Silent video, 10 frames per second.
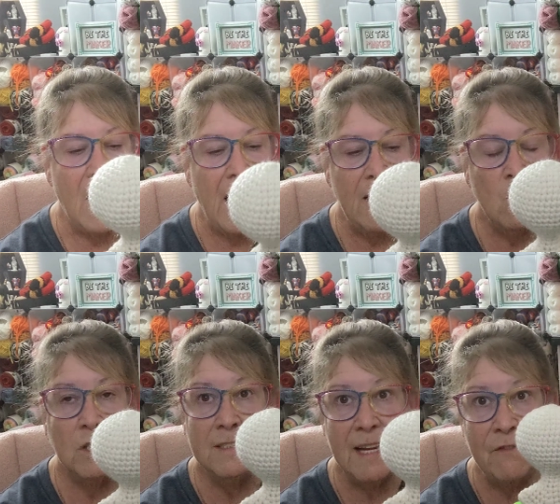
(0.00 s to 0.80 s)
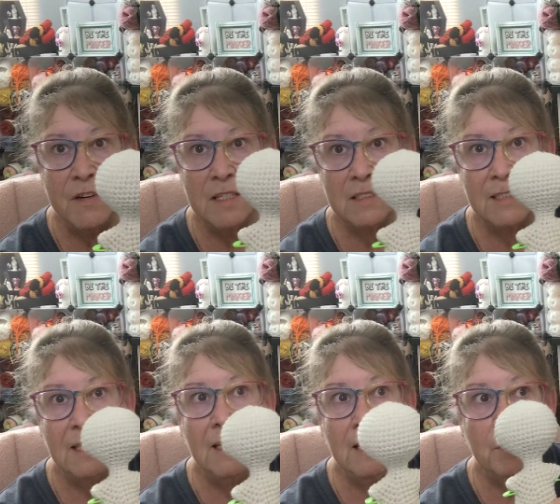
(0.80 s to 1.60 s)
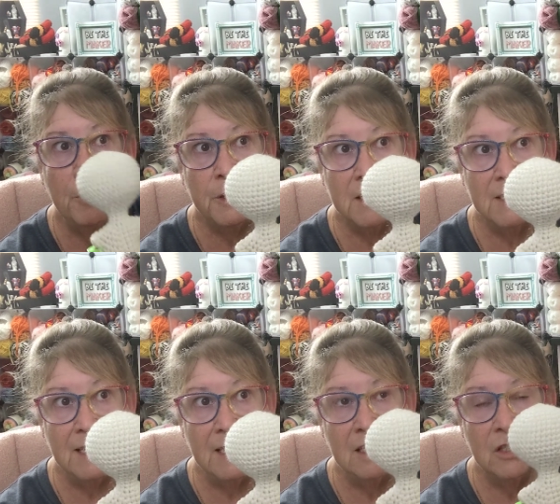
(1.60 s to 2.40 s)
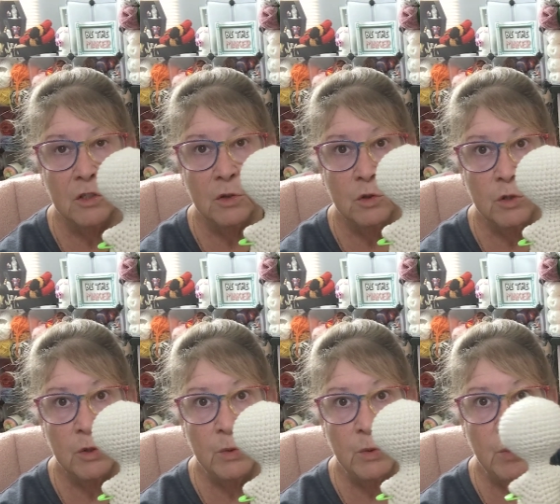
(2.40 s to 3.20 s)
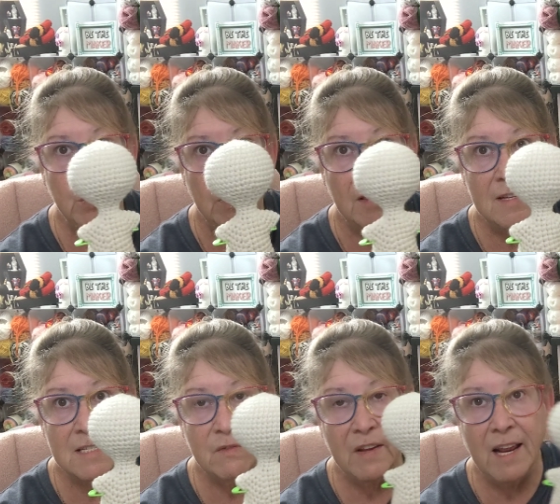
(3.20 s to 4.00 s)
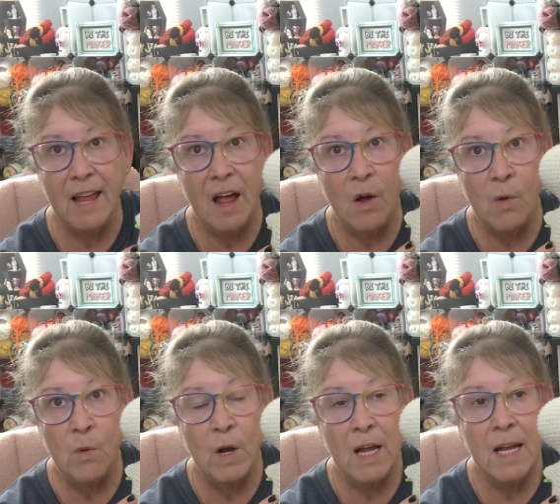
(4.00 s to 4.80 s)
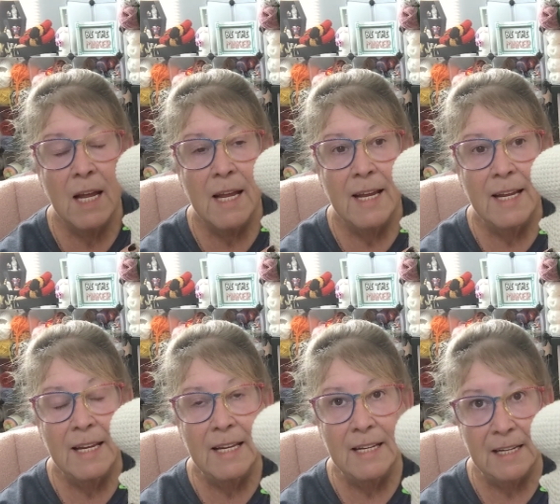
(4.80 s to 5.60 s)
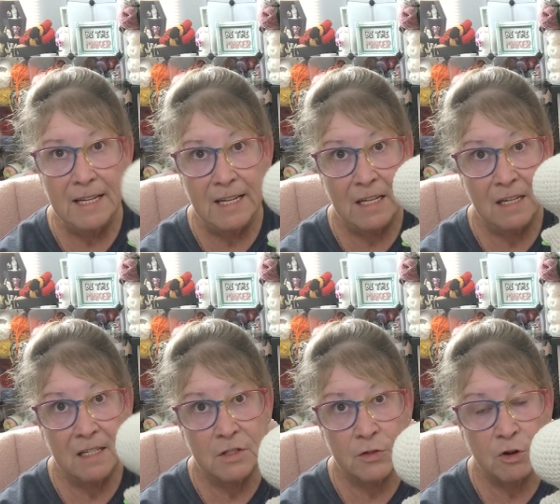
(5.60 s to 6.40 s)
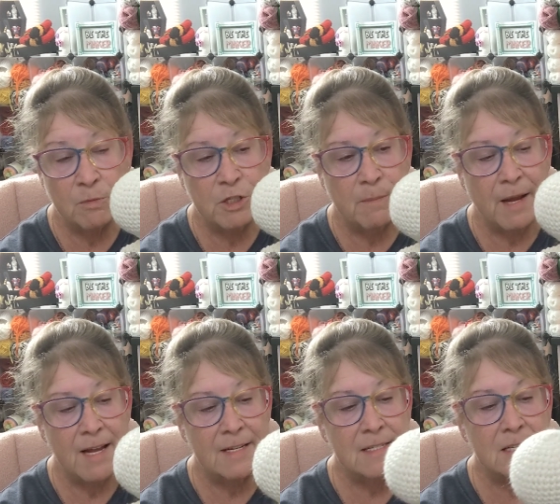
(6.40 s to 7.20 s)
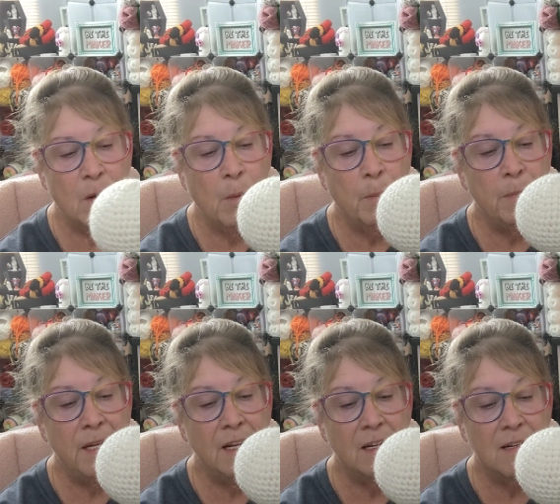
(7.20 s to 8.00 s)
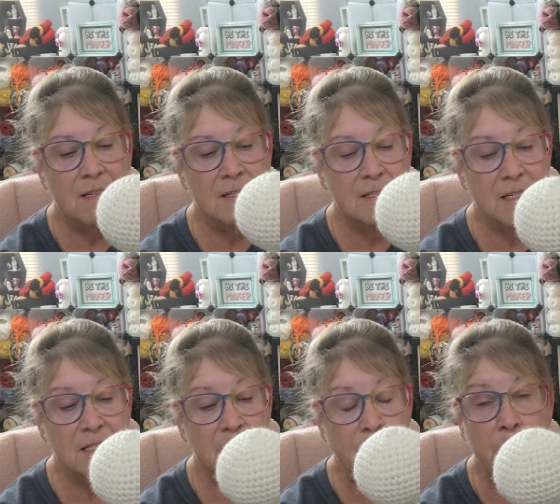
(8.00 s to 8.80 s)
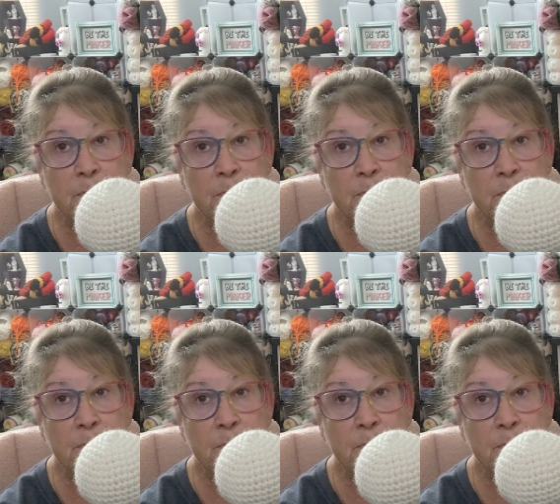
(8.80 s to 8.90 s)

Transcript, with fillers: I will definitely put the link to this video in the description box because it's